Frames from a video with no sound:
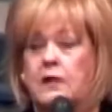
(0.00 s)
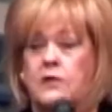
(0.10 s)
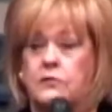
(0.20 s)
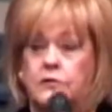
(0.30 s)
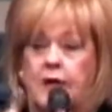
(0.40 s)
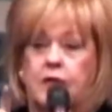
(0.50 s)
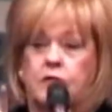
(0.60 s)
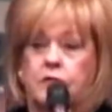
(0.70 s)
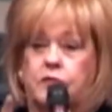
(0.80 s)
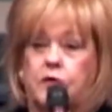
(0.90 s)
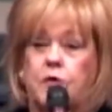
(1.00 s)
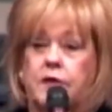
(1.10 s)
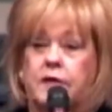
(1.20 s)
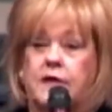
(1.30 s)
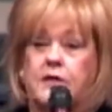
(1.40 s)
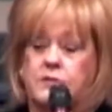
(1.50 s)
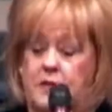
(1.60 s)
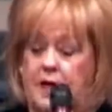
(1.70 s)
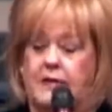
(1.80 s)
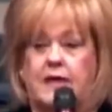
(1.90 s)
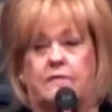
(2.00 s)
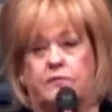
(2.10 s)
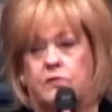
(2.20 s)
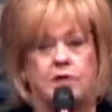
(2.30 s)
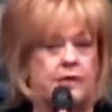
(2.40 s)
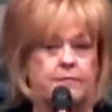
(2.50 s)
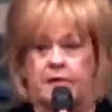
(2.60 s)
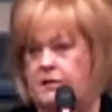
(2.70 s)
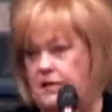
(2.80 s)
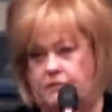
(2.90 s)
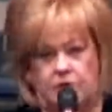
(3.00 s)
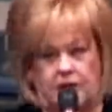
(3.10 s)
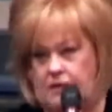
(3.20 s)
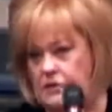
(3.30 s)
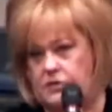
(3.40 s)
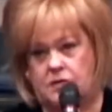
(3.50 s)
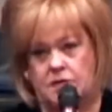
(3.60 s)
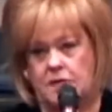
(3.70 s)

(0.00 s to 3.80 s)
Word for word: You take your authority. You say, hey, devil, you ain't coming another inch.